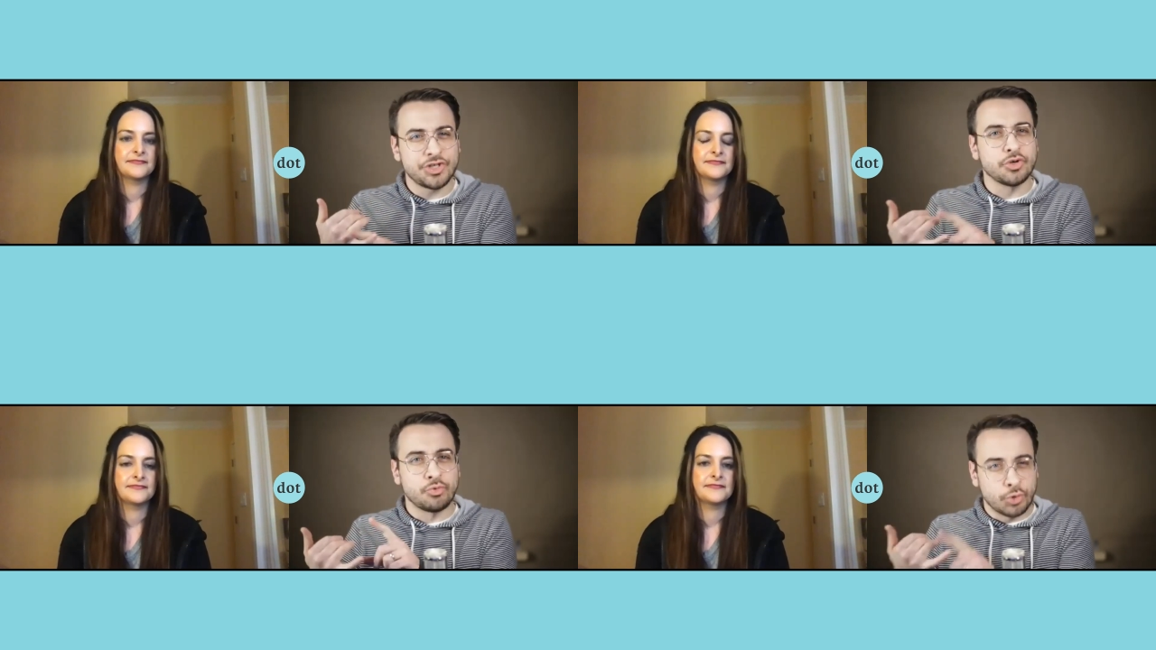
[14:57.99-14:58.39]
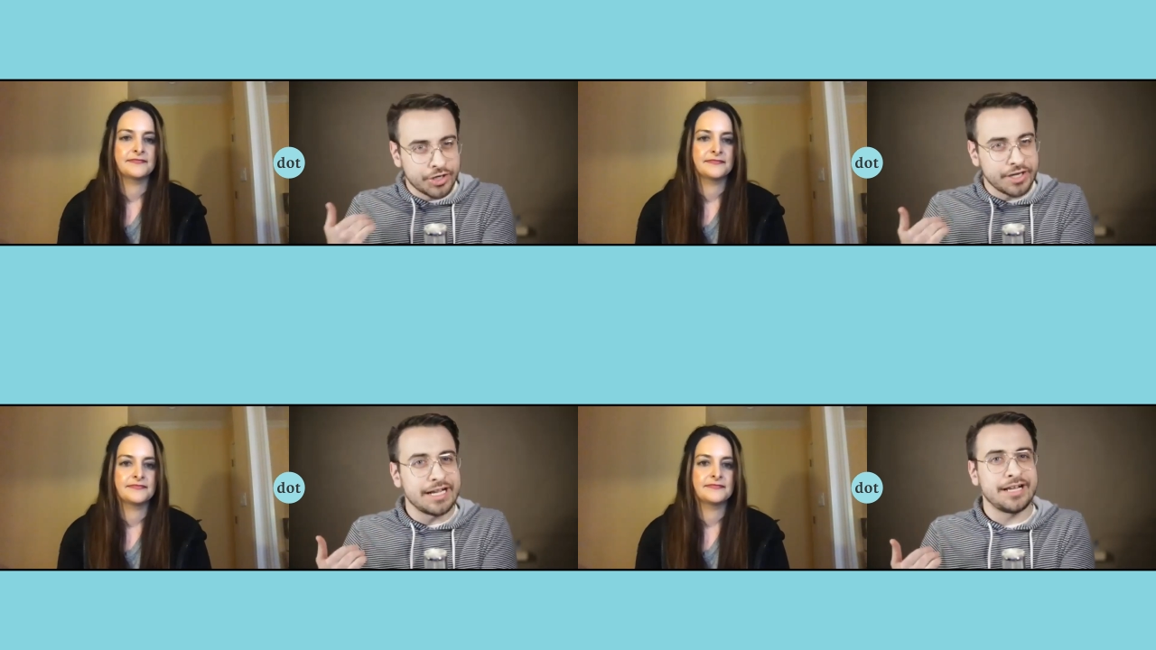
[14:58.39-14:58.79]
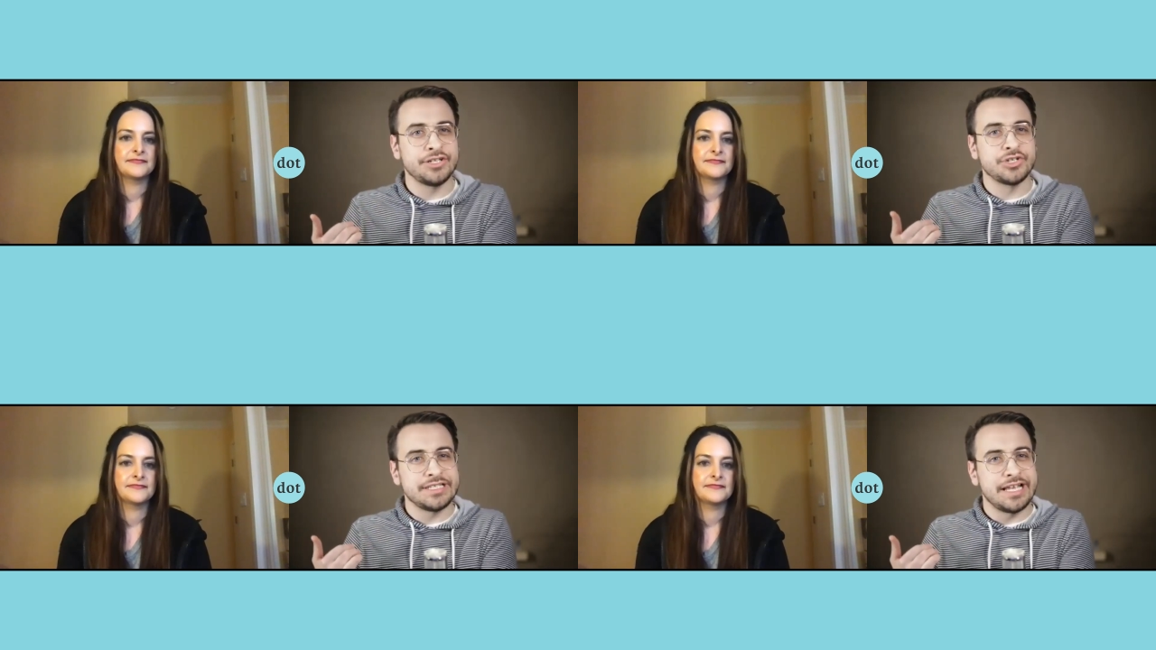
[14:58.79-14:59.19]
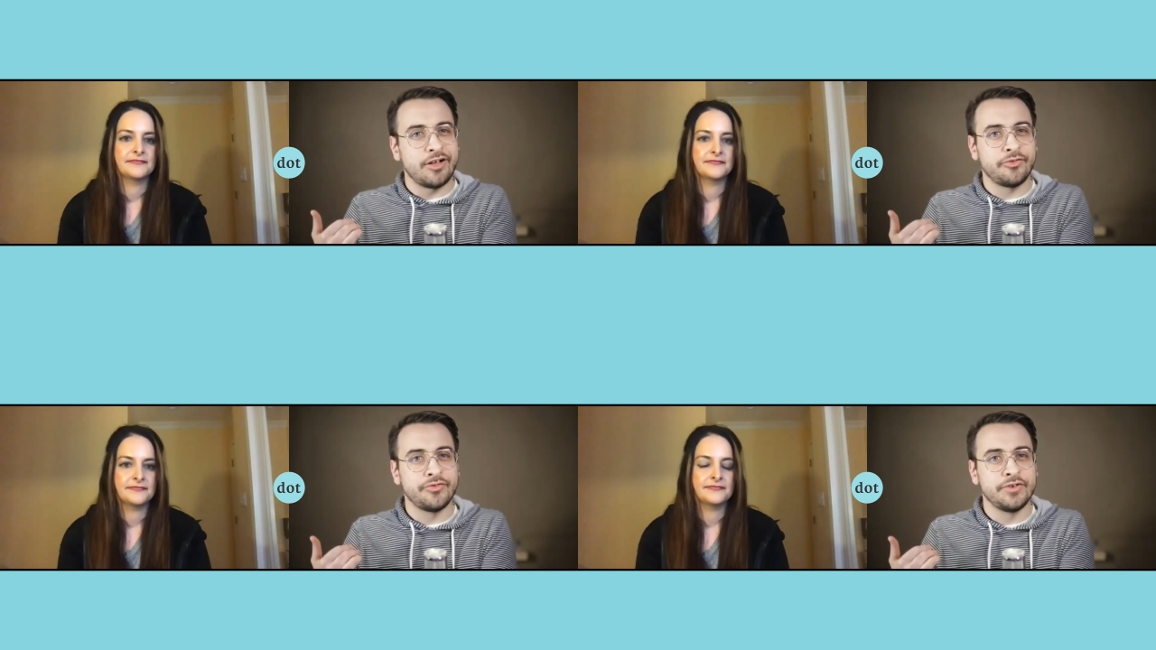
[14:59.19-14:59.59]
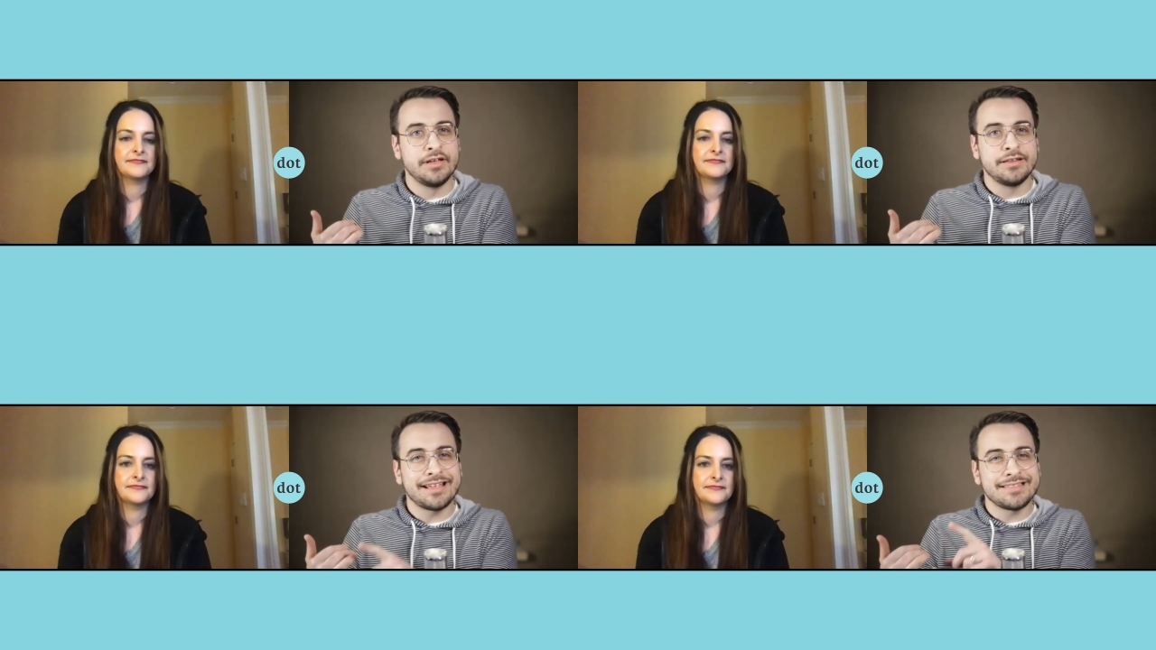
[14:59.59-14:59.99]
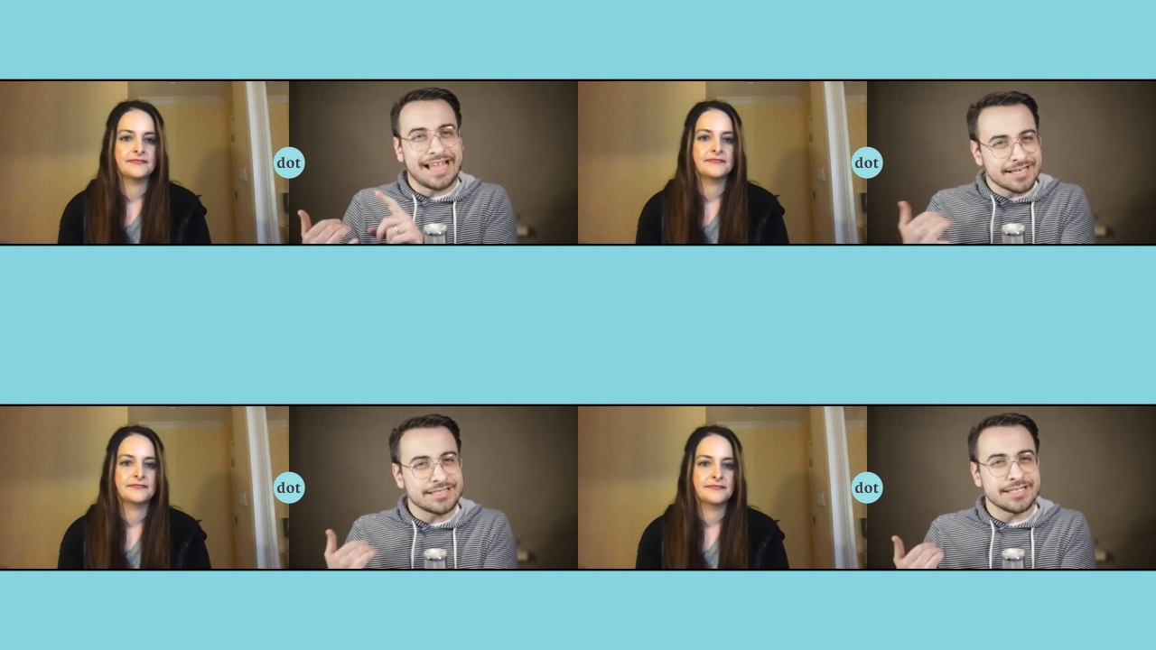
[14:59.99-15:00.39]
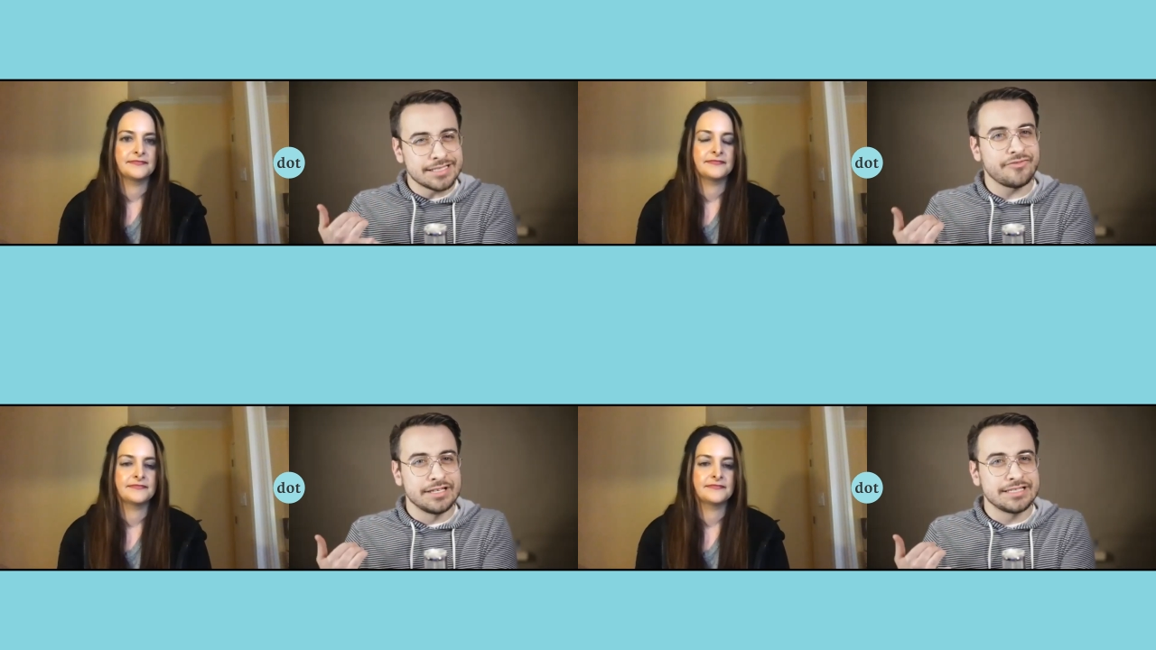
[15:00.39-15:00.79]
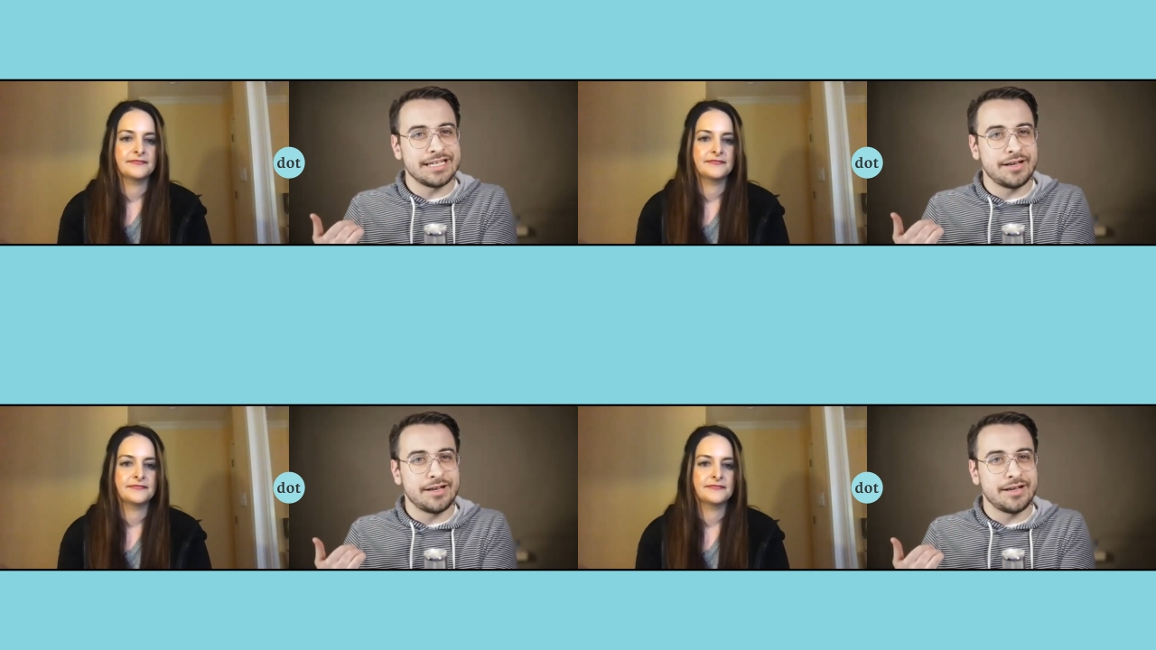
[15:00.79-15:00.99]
Speaker 1: like you're working on yourself, like that's the stuff that's